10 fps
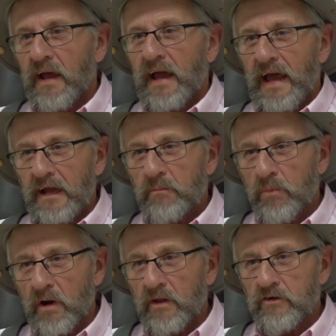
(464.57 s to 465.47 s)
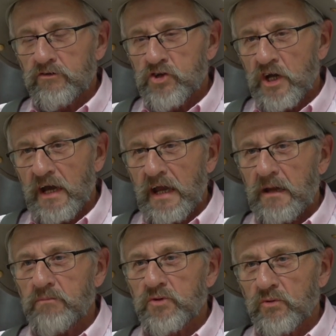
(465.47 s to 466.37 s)
had a brother,
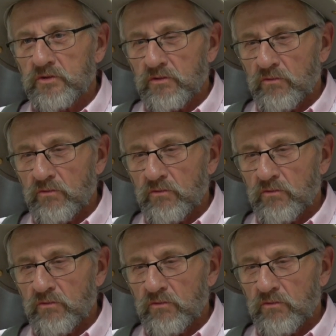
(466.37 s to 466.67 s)
James, who was a